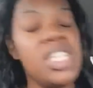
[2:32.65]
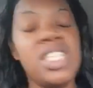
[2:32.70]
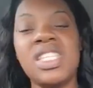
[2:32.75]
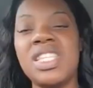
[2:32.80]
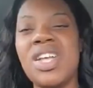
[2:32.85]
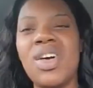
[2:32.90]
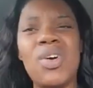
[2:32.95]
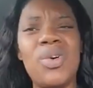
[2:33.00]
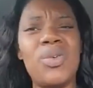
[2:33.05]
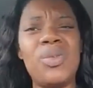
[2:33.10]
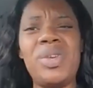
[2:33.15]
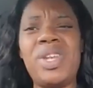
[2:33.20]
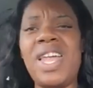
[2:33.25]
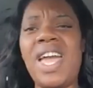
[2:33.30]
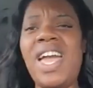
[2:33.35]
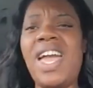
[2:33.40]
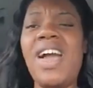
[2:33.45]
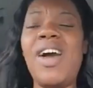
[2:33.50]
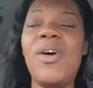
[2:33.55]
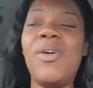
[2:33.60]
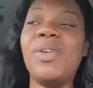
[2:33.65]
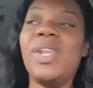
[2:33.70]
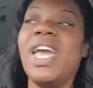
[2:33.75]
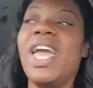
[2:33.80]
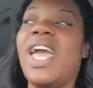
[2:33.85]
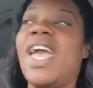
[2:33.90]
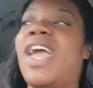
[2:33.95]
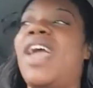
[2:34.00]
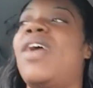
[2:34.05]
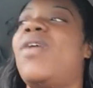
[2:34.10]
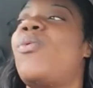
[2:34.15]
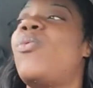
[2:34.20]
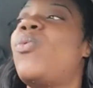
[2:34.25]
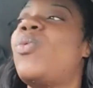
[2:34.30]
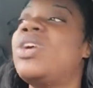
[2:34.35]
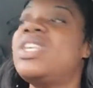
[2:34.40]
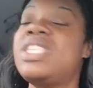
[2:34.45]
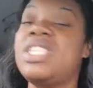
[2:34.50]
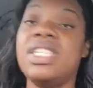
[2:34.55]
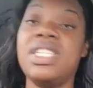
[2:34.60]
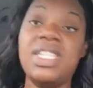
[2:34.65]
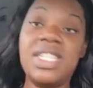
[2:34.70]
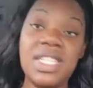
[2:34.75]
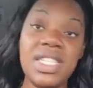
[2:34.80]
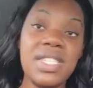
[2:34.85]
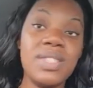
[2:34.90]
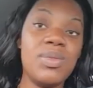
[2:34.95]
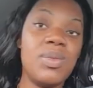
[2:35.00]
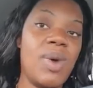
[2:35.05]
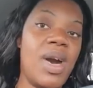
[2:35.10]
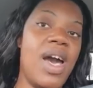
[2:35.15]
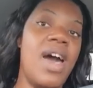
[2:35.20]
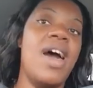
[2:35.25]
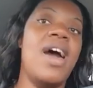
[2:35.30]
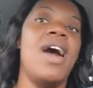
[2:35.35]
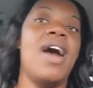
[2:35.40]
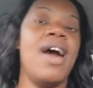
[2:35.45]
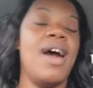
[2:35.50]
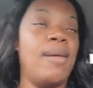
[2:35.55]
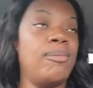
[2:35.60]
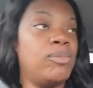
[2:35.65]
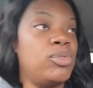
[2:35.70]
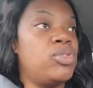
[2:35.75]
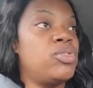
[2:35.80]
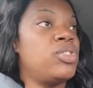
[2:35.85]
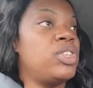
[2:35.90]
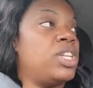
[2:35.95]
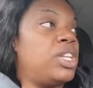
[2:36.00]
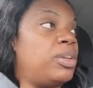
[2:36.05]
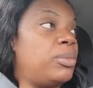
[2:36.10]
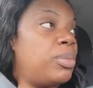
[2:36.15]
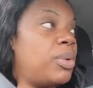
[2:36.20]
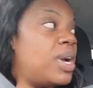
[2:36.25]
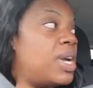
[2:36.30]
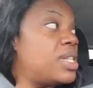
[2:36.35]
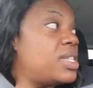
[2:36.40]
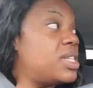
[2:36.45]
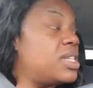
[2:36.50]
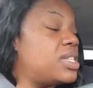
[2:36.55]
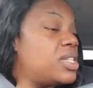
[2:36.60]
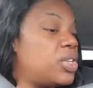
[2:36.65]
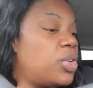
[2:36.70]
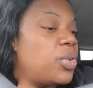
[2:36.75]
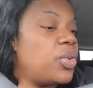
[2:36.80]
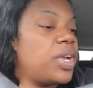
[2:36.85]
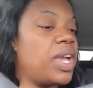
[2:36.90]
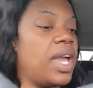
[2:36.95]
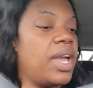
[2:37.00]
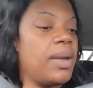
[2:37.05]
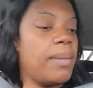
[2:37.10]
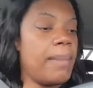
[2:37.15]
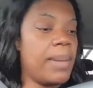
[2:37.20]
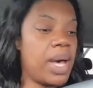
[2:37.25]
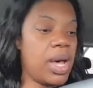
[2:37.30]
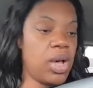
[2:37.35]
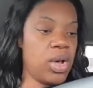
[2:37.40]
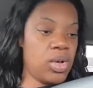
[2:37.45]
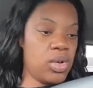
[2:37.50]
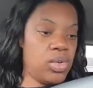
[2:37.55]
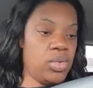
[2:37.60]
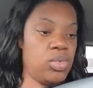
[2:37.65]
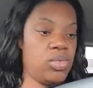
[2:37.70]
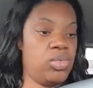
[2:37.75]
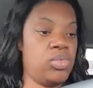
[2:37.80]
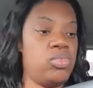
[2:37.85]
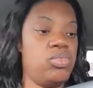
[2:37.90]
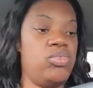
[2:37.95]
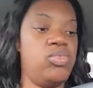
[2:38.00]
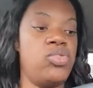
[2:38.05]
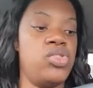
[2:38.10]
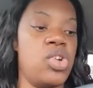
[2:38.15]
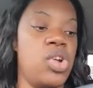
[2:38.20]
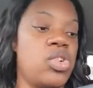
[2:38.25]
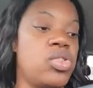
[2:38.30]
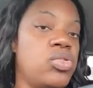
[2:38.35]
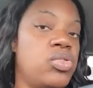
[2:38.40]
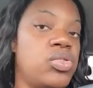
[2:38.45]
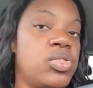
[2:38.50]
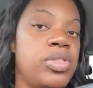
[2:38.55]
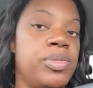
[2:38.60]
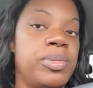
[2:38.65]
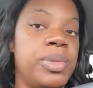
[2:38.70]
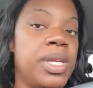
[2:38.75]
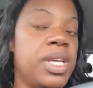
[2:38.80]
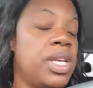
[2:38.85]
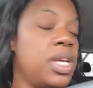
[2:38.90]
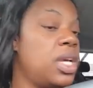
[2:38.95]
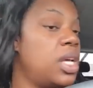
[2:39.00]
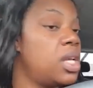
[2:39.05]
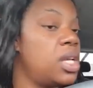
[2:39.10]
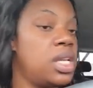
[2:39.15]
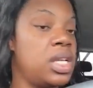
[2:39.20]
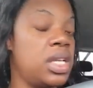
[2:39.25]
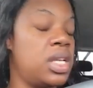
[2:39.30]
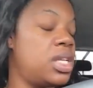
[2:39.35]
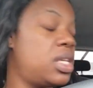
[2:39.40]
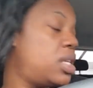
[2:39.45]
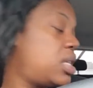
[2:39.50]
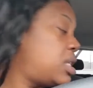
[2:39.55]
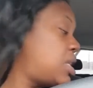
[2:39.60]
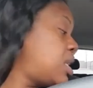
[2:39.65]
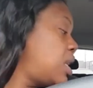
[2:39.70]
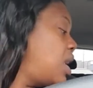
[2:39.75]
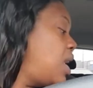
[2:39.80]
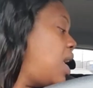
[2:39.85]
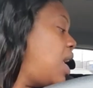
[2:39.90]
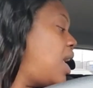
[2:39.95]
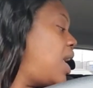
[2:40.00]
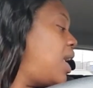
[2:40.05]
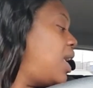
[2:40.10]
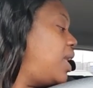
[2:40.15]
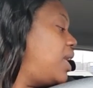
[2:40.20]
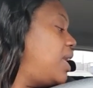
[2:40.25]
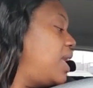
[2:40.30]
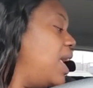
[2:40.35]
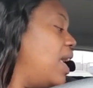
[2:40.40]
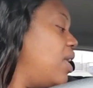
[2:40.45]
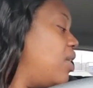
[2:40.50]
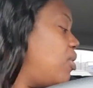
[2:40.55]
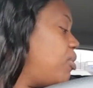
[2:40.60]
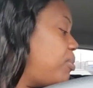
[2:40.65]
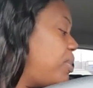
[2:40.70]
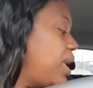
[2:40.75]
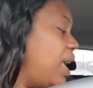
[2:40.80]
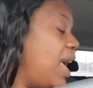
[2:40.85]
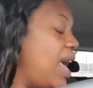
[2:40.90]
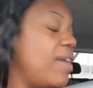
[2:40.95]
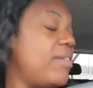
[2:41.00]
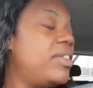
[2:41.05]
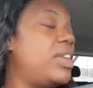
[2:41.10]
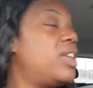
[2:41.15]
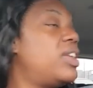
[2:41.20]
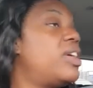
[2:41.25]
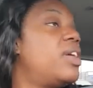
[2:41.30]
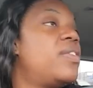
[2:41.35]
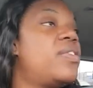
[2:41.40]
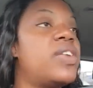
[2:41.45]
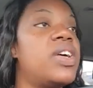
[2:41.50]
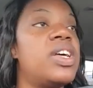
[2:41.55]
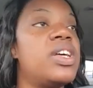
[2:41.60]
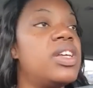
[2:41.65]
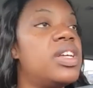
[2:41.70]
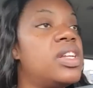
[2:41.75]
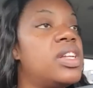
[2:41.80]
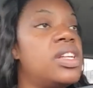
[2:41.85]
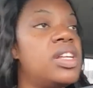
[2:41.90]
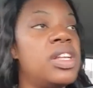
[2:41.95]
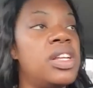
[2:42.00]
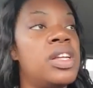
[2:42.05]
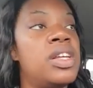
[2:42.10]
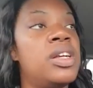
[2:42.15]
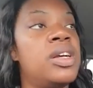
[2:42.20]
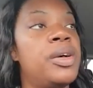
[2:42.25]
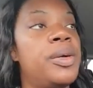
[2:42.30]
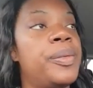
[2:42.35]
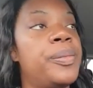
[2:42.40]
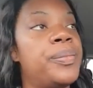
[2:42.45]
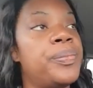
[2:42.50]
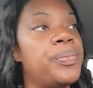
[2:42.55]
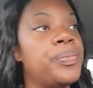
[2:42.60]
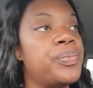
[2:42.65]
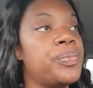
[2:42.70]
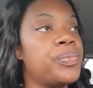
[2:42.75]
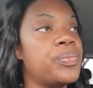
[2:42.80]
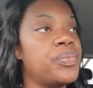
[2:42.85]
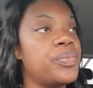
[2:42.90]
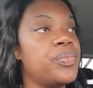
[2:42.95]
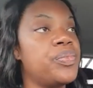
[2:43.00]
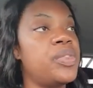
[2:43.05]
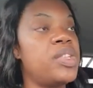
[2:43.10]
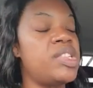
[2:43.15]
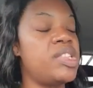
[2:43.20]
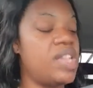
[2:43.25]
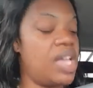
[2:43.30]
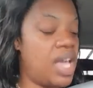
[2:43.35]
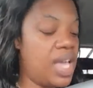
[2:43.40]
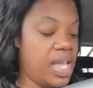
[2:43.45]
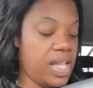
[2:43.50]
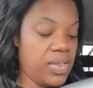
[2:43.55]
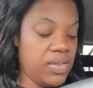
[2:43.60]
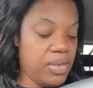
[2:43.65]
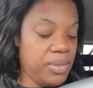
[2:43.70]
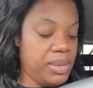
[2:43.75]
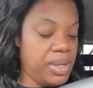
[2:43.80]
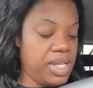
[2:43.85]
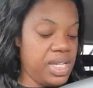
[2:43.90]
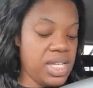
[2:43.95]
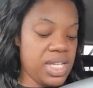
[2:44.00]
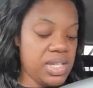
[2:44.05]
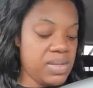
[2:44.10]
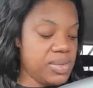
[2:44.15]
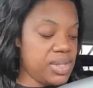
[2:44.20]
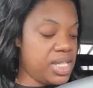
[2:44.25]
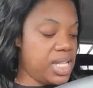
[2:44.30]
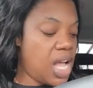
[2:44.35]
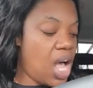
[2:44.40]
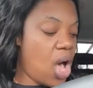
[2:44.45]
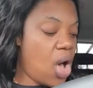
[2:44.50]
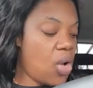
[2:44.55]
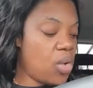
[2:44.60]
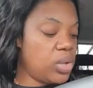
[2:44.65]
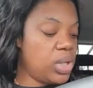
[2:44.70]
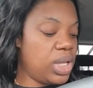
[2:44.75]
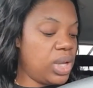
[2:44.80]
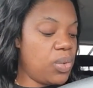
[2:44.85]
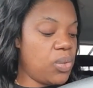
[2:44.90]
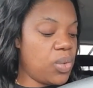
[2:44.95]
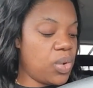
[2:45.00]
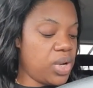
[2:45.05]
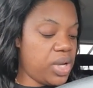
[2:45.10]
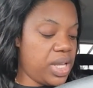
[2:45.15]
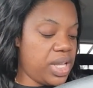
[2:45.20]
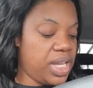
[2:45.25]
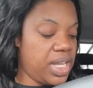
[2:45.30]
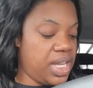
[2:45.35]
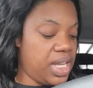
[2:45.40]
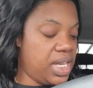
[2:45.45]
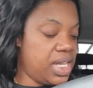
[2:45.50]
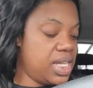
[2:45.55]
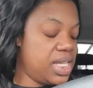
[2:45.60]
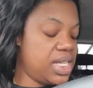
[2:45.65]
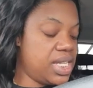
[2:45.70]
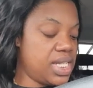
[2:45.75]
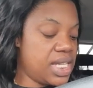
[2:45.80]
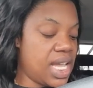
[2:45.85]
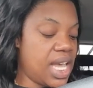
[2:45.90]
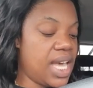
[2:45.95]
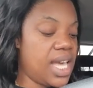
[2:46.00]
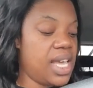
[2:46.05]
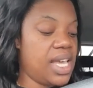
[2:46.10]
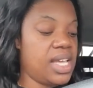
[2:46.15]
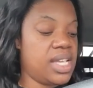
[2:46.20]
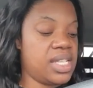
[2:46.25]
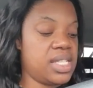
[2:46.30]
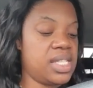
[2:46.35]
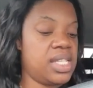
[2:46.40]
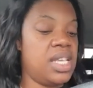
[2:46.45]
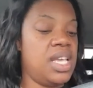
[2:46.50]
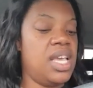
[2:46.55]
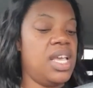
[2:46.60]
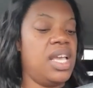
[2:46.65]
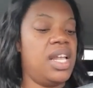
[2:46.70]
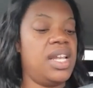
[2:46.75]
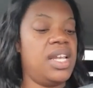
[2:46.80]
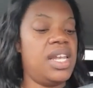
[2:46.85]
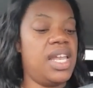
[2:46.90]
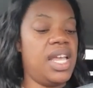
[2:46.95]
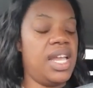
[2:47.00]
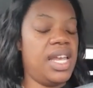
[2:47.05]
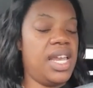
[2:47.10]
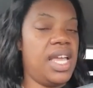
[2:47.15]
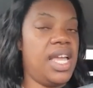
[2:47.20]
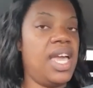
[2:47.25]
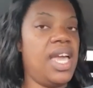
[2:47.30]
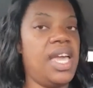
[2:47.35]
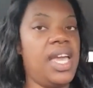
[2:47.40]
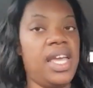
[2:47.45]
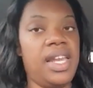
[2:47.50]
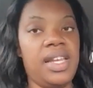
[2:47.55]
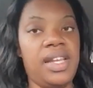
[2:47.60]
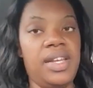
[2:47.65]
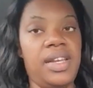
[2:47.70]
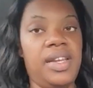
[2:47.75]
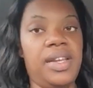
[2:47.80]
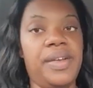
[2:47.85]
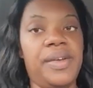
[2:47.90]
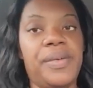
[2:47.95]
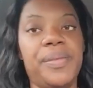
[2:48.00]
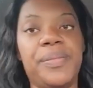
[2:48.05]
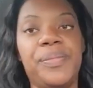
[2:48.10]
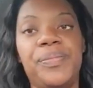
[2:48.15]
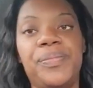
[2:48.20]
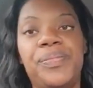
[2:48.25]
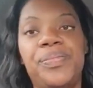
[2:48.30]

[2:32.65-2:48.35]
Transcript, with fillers: so they only had one see this is why I'm in the process of creating my own journals because they don't be having enough um, designs for me this was the only one in this size that they had in there